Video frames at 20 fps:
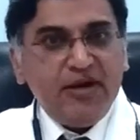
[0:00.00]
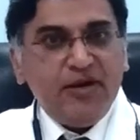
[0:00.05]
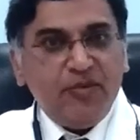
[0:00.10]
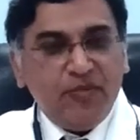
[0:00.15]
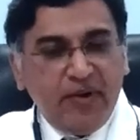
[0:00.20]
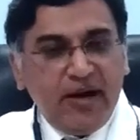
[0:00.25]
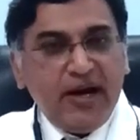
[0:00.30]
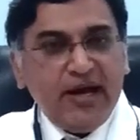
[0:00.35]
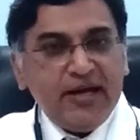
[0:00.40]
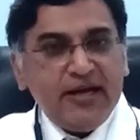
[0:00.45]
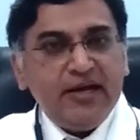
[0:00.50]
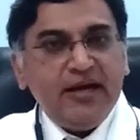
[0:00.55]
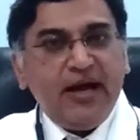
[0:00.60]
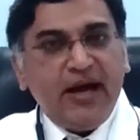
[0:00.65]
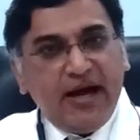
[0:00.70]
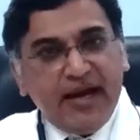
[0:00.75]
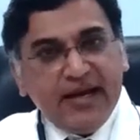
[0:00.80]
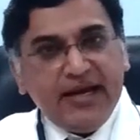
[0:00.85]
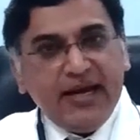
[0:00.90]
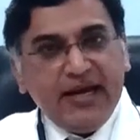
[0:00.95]
Why?
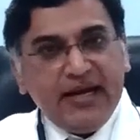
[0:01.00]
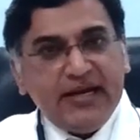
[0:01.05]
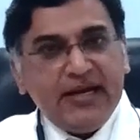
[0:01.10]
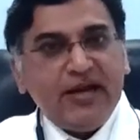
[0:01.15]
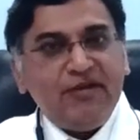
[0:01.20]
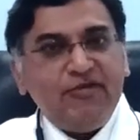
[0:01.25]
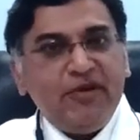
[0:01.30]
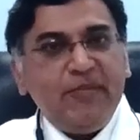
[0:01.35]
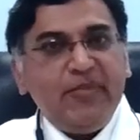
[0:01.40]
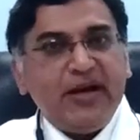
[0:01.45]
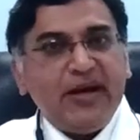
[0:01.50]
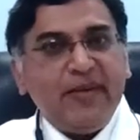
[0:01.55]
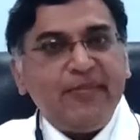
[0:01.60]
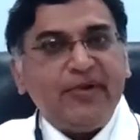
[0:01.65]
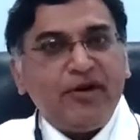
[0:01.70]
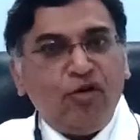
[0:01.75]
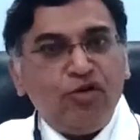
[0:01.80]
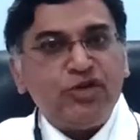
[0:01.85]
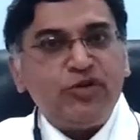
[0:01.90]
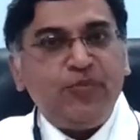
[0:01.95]
Again, like we have become
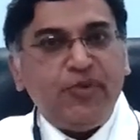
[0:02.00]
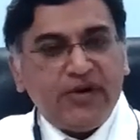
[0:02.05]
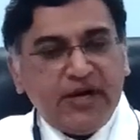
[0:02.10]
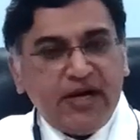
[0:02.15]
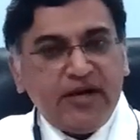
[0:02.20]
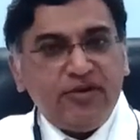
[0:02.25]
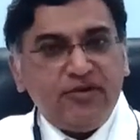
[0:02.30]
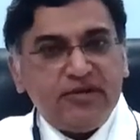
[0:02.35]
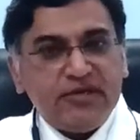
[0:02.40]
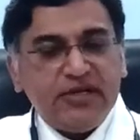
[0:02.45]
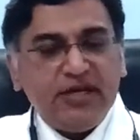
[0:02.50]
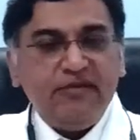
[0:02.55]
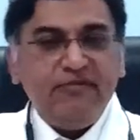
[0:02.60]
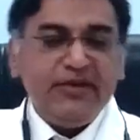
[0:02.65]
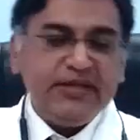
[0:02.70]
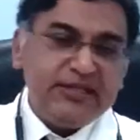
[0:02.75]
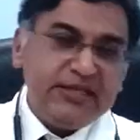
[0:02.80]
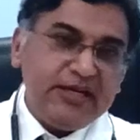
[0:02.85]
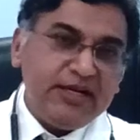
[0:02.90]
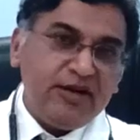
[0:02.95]
couch potatoes, we
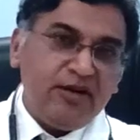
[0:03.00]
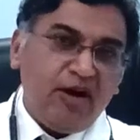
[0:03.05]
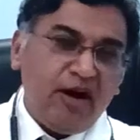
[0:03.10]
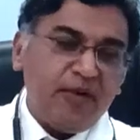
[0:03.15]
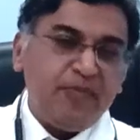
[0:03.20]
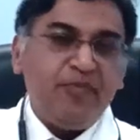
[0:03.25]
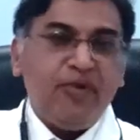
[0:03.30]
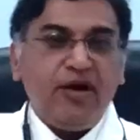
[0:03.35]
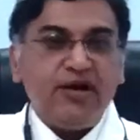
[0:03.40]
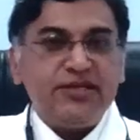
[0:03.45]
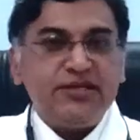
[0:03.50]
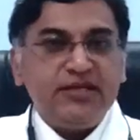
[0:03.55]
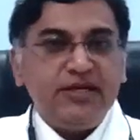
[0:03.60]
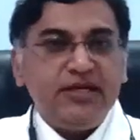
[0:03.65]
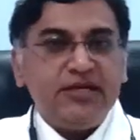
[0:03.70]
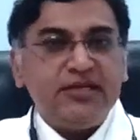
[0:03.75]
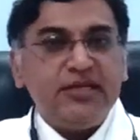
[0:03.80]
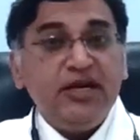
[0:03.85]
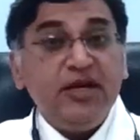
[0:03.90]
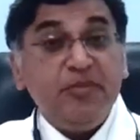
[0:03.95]
sit in odd
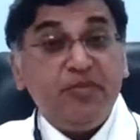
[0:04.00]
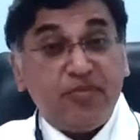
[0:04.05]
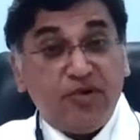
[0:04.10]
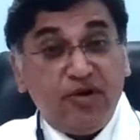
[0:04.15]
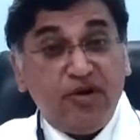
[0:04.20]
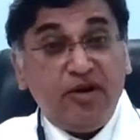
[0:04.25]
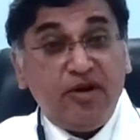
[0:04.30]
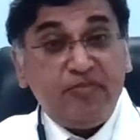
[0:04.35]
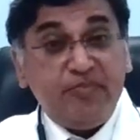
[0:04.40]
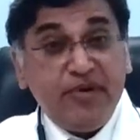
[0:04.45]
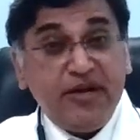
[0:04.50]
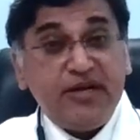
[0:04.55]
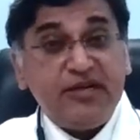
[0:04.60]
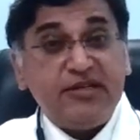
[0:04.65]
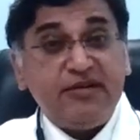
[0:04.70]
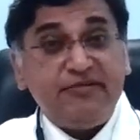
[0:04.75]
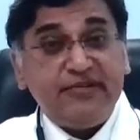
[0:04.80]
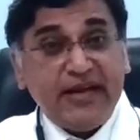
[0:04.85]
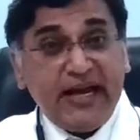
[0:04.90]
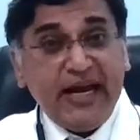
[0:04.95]
postures, prolonged periods
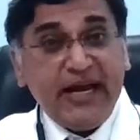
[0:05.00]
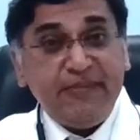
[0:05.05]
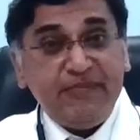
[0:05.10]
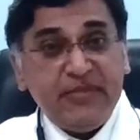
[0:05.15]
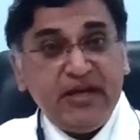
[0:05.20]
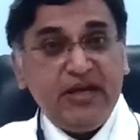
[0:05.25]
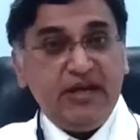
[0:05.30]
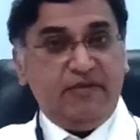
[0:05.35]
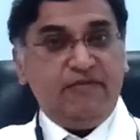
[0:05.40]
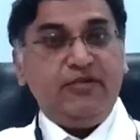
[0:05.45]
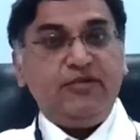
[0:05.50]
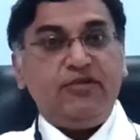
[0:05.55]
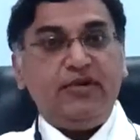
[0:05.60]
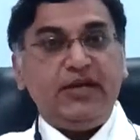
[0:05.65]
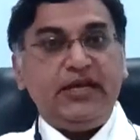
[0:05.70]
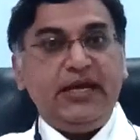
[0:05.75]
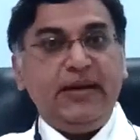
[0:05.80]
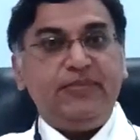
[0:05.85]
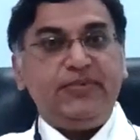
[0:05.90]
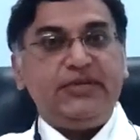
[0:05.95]
of time, we don't
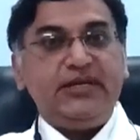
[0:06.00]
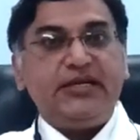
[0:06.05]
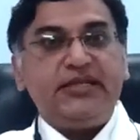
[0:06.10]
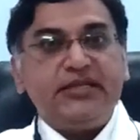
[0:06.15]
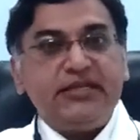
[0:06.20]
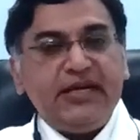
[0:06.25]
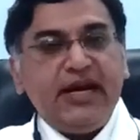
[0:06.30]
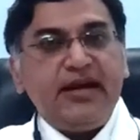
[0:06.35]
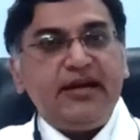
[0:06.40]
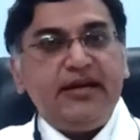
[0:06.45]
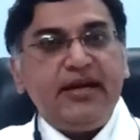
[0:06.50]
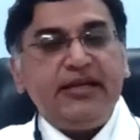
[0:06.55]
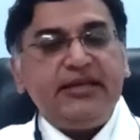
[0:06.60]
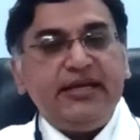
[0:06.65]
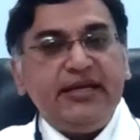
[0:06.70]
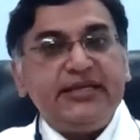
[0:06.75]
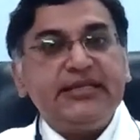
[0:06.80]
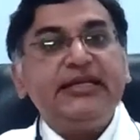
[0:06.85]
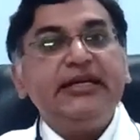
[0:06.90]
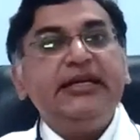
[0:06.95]
sit straight like
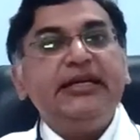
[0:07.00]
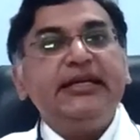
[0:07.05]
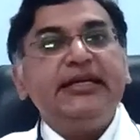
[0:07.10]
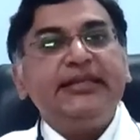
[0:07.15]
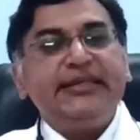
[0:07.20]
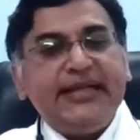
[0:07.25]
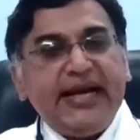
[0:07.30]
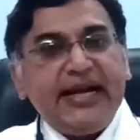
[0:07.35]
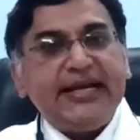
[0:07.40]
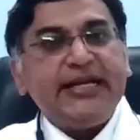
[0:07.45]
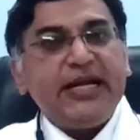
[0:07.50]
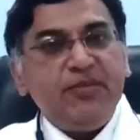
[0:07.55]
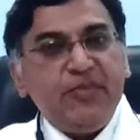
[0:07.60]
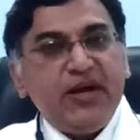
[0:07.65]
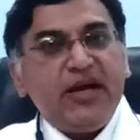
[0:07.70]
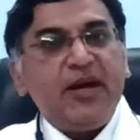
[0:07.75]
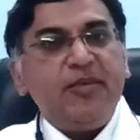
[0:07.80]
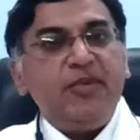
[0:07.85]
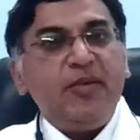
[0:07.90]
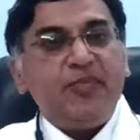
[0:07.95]
this. That can
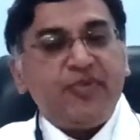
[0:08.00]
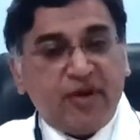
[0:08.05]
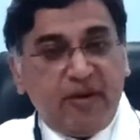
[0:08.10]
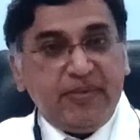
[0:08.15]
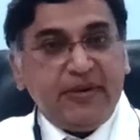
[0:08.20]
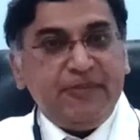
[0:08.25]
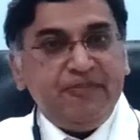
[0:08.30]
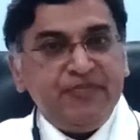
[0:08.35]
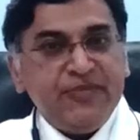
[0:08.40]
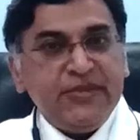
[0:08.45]
become a problem.